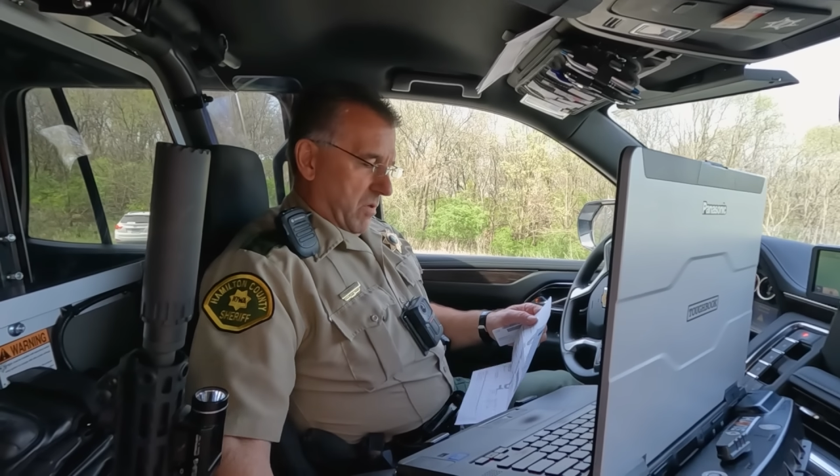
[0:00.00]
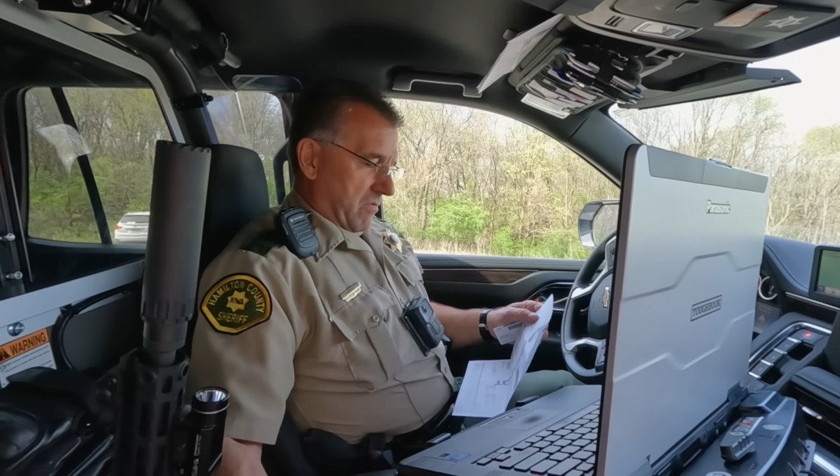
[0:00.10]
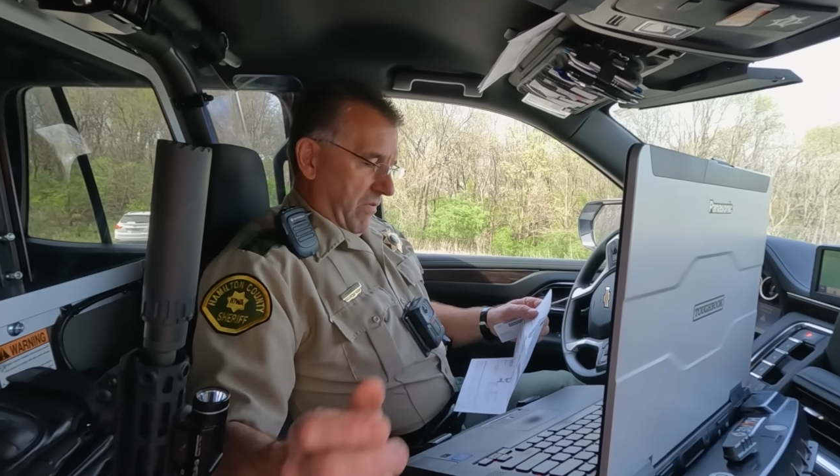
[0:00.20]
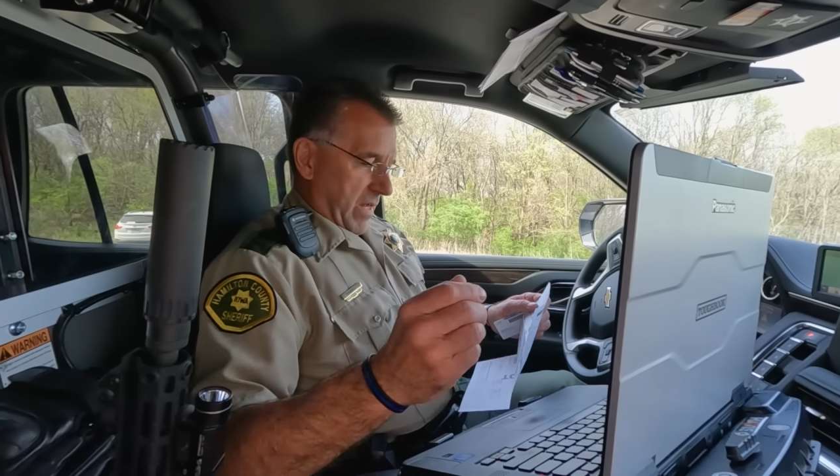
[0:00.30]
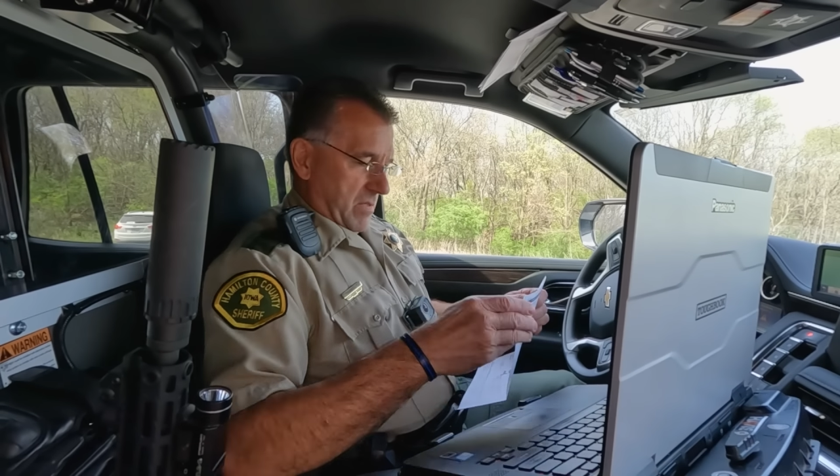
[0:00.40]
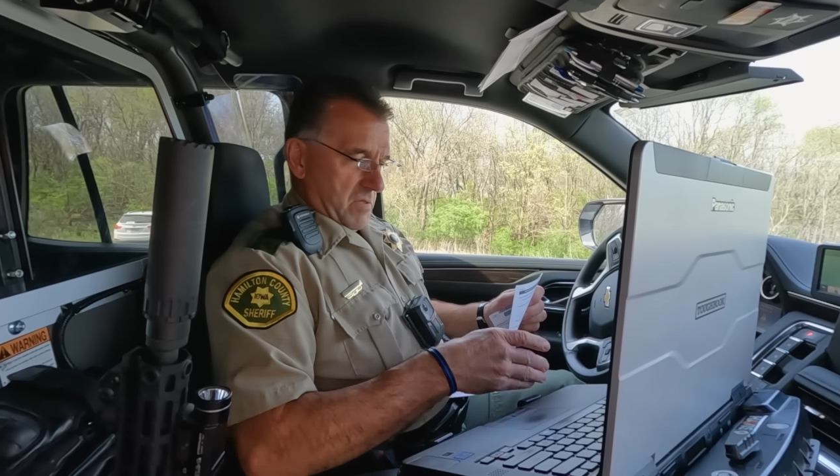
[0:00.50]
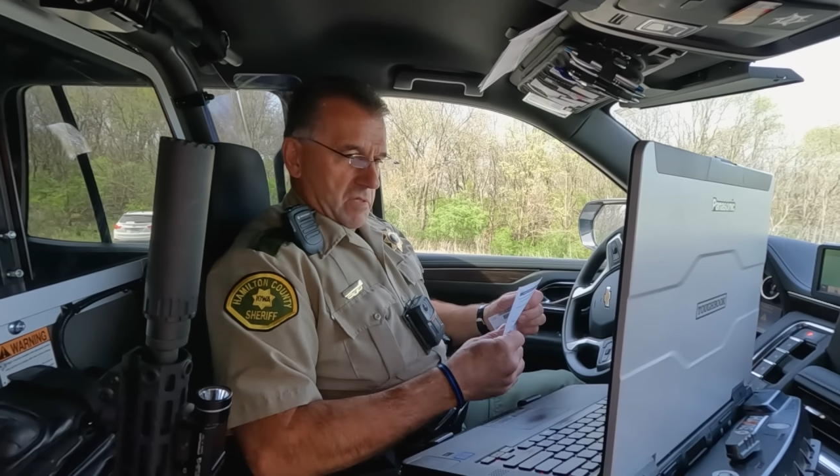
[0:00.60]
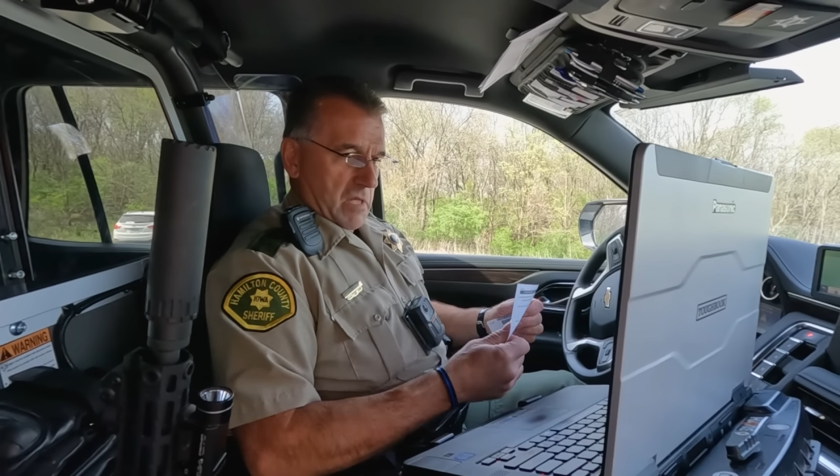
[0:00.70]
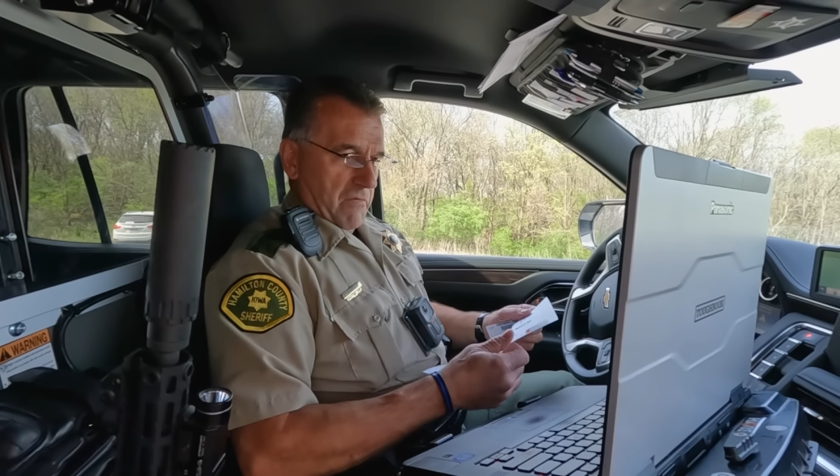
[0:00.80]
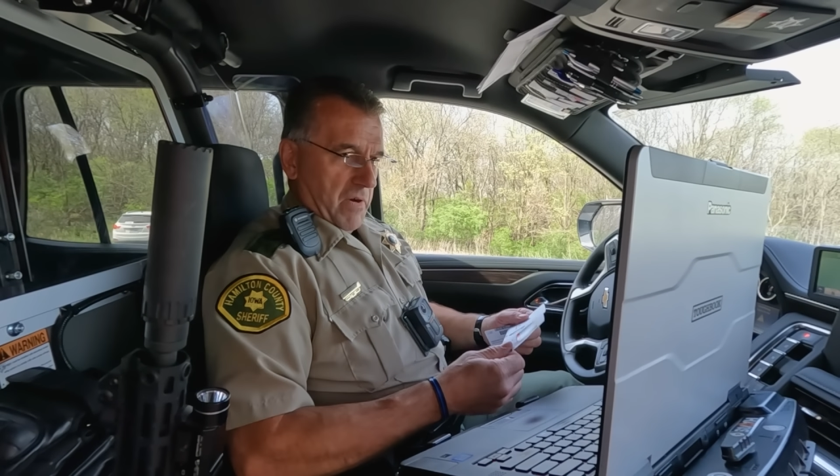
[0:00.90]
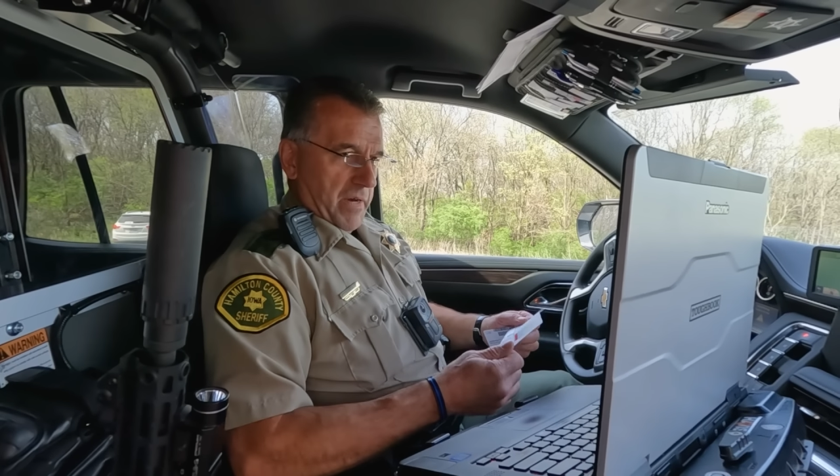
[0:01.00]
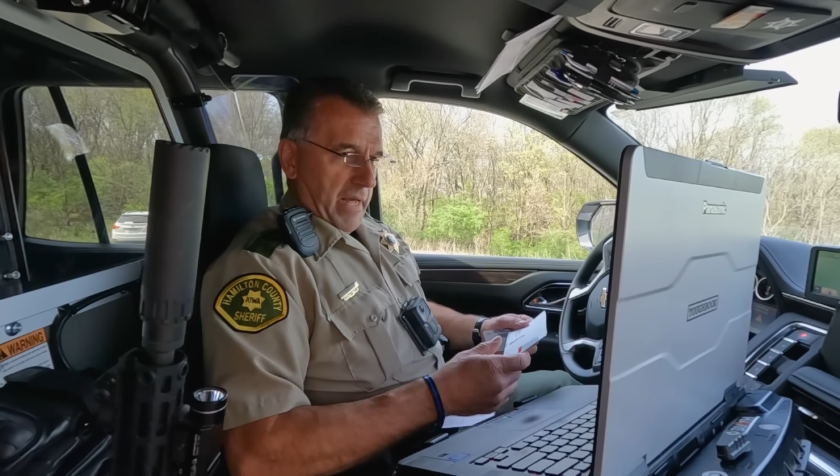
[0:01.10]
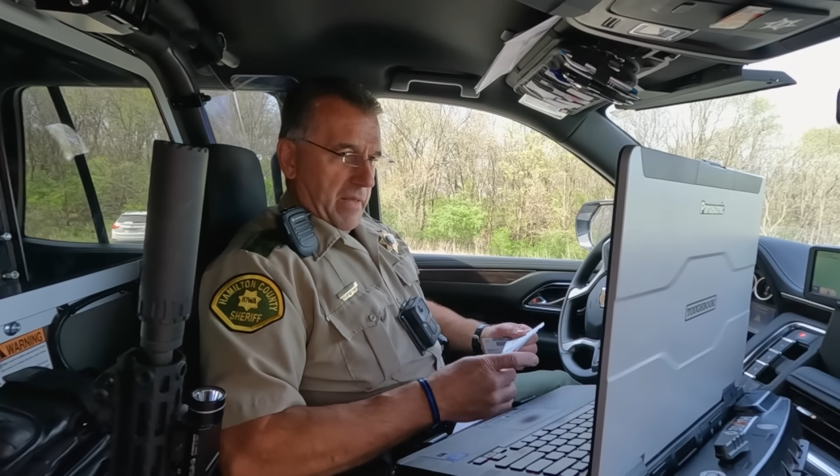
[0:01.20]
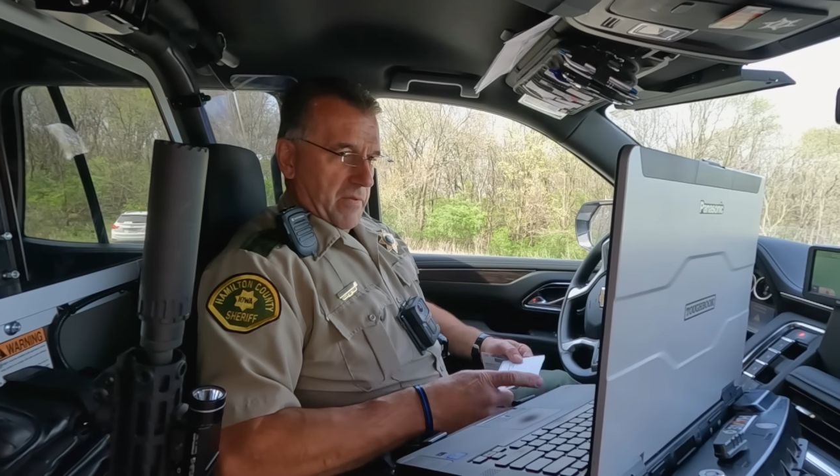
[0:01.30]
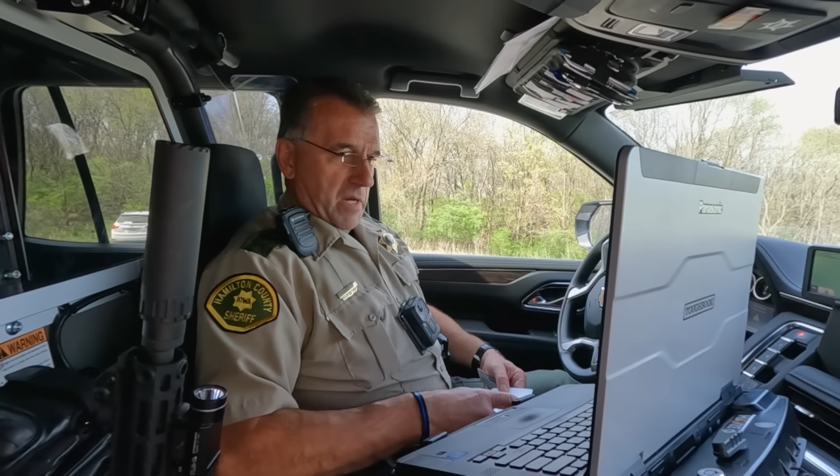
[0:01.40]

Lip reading: with VINs and stuff on that,